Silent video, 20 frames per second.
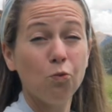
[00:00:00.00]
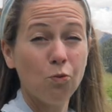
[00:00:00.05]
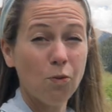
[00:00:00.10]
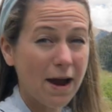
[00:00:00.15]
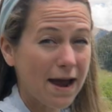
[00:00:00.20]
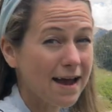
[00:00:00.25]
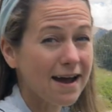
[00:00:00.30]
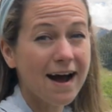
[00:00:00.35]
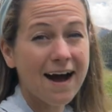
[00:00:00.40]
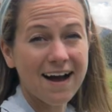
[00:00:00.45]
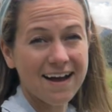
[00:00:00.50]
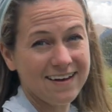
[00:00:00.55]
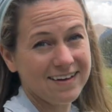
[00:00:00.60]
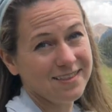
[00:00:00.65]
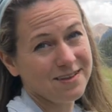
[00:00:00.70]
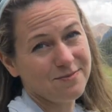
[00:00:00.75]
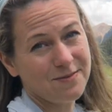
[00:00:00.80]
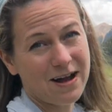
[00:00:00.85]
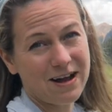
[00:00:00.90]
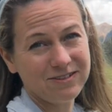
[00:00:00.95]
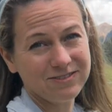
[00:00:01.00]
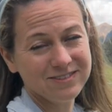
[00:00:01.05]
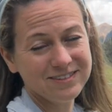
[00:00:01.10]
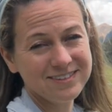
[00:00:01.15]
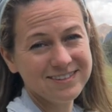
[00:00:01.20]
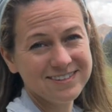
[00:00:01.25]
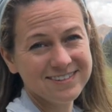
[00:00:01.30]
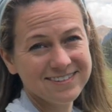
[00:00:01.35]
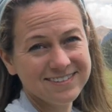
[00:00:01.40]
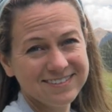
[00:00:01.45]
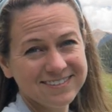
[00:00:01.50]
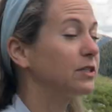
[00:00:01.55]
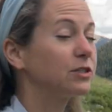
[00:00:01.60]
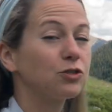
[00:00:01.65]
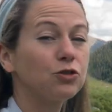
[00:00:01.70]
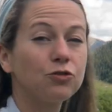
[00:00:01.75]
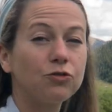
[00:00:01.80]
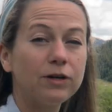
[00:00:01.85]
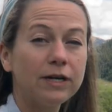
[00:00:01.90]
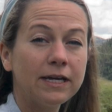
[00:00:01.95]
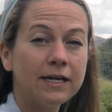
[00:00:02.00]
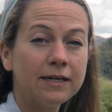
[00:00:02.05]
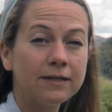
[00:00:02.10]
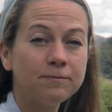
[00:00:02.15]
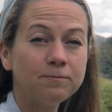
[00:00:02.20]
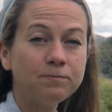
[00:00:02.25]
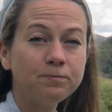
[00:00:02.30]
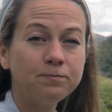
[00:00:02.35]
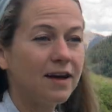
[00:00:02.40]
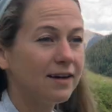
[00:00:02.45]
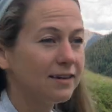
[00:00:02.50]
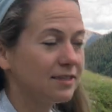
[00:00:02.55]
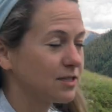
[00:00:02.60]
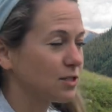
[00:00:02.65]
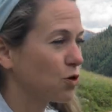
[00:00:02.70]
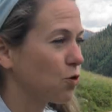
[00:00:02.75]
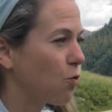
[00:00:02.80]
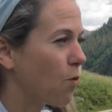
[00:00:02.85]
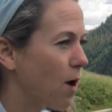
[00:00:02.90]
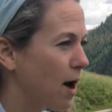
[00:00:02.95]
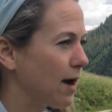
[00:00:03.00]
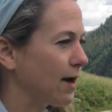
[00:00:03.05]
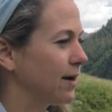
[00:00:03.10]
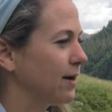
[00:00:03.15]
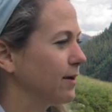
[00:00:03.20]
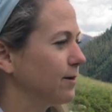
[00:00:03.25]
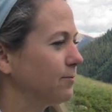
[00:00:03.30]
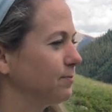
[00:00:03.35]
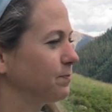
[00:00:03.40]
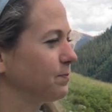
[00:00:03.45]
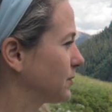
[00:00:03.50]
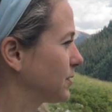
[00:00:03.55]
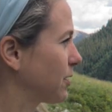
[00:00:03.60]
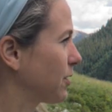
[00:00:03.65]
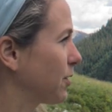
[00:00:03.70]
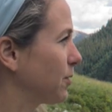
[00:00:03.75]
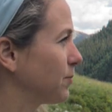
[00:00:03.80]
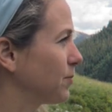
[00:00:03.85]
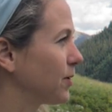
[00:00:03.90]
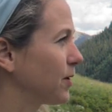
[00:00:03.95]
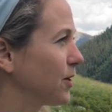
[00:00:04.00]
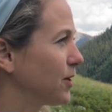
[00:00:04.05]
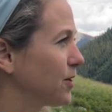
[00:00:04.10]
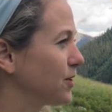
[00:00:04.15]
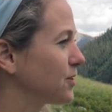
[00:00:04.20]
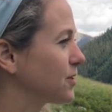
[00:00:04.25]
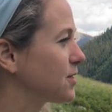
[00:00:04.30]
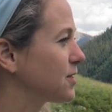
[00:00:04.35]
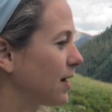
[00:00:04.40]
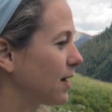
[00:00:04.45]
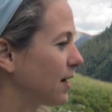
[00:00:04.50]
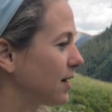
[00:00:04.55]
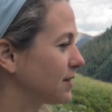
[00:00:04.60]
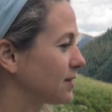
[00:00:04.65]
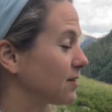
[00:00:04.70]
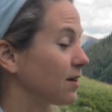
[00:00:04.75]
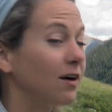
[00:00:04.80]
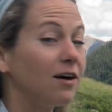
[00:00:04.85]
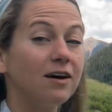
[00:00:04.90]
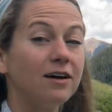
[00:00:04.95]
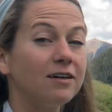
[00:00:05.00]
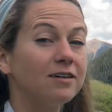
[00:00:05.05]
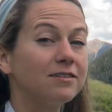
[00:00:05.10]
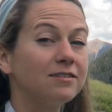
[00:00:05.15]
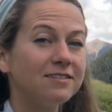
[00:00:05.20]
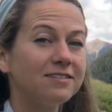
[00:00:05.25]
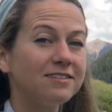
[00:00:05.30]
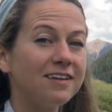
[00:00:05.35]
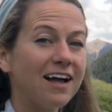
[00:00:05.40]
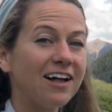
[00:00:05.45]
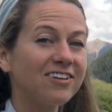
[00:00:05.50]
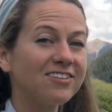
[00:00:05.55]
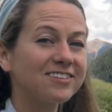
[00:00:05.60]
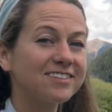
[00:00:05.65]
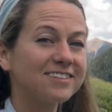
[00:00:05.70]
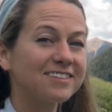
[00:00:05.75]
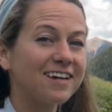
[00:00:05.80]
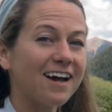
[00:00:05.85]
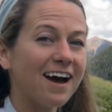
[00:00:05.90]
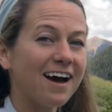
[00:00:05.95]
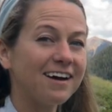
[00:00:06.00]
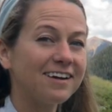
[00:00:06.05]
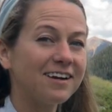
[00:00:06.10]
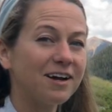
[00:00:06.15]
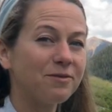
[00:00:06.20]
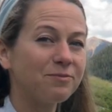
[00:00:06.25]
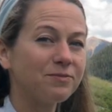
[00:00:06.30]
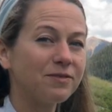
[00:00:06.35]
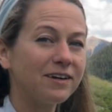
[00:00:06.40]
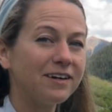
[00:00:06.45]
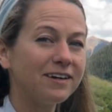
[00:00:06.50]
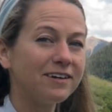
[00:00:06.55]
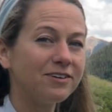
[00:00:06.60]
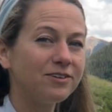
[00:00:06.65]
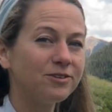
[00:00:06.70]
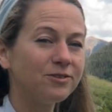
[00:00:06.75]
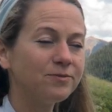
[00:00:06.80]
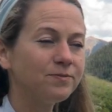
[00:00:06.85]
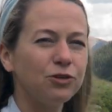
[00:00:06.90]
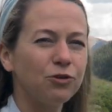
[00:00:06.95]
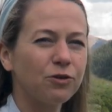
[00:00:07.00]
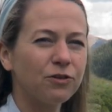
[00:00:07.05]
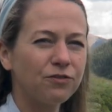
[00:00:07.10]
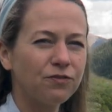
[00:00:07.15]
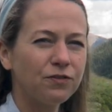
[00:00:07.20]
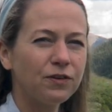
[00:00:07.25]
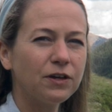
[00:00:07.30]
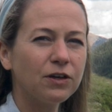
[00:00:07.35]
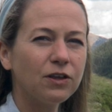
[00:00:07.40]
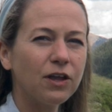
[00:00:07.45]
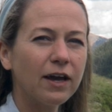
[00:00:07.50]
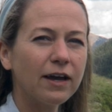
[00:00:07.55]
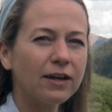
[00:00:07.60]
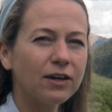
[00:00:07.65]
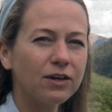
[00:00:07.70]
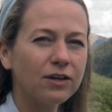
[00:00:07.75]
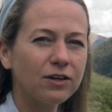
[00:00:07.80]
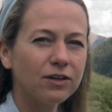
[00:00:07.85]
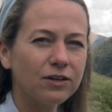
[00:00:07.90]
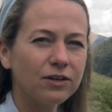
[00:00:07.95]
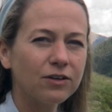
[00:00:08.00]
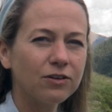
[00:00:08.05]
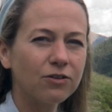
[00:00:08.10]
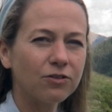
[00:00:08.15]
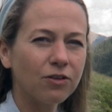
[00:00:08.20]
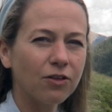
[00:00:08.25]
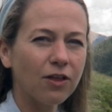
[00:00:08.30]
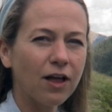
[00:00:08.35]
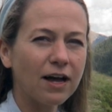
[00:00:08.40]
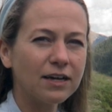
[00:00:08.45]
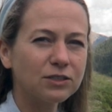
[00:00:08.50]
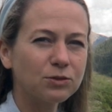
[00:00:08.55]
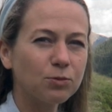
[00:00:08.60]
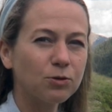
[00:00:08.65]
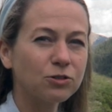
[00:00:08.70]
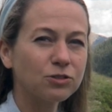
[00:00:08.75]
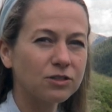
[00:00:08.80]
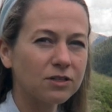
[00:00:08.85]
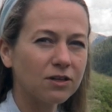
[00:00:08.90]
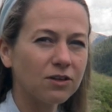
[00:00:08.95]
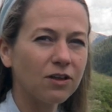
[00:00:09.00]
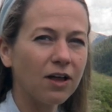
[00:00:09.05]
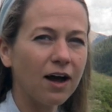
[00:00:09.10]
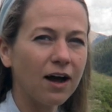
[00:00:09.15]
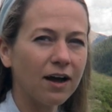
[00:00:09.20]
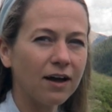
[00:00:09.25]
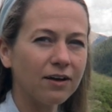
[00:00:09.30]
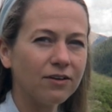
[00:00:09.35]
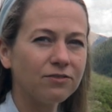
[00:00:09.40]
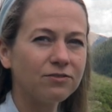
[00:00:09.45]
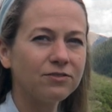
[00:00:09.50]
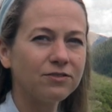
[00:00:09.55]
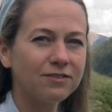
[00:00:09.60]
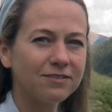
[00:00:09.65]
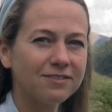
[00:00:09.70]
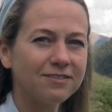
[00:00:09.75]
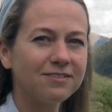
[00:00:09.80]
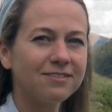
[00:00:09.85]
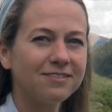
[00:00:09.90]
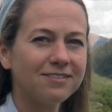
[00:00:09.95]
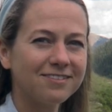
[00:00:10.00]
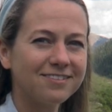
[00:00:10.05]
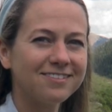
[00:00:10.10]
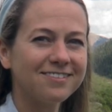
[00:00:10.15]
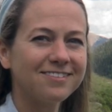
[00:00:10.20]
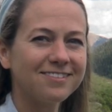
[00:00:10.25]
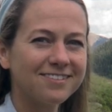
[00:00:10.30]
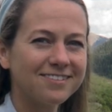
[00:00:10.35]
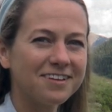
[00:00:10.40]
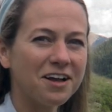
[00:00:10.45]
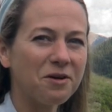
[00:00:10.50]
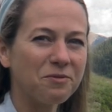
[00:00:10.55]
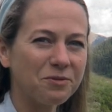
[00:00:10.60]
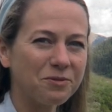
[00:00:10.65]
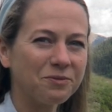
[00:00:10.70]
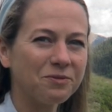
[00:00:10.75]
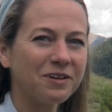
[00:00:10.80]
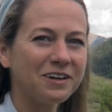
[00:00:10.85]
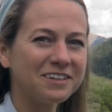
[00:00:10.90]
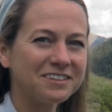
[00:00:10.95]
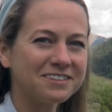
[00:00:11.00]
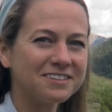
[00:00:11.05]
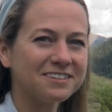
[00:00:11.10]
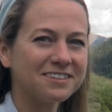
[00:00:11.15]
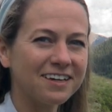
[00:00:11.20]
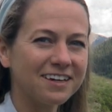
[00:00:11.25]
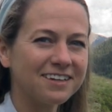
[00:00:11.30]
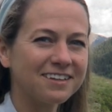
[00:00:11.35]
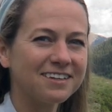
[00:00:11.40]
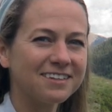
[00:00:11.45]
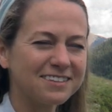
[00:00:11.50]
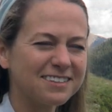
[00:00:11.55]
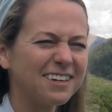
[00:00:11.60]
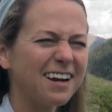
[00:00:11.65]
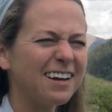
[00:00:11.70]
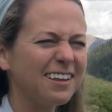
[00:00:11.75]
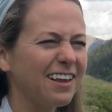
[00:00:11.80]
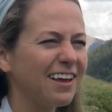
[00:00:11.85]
way high in the mountains. It's green, it's quiet, there are birds, and I saw elk scat up the hill. You can feel like you're the last person alive up in places like this, and I